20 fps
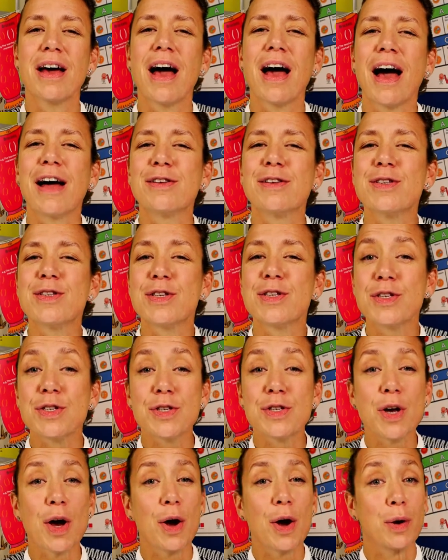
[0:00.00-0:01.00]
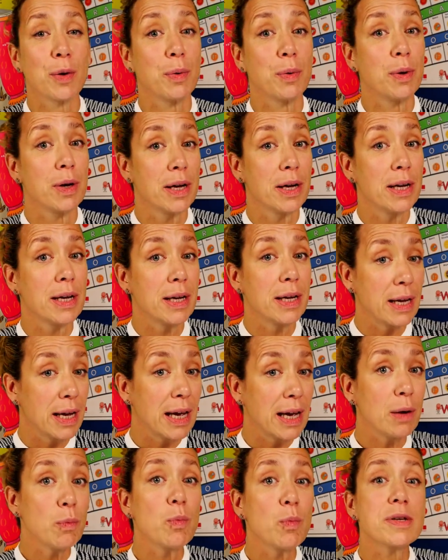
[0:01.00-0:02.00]
And so
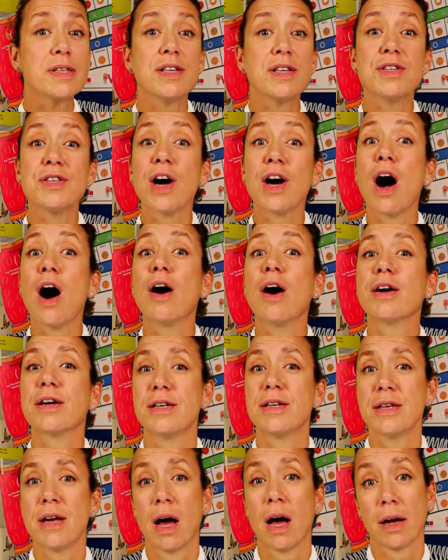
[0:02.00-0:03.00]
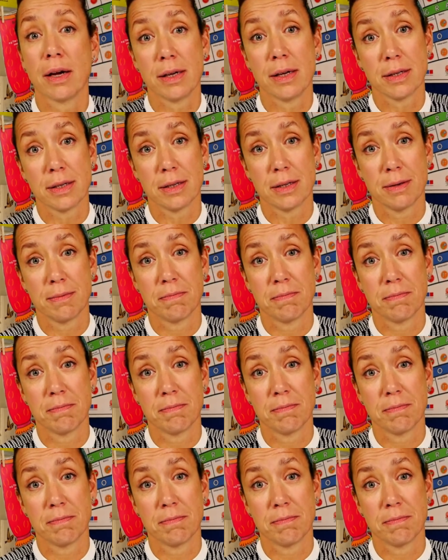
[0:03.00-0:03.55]
it was a dark night.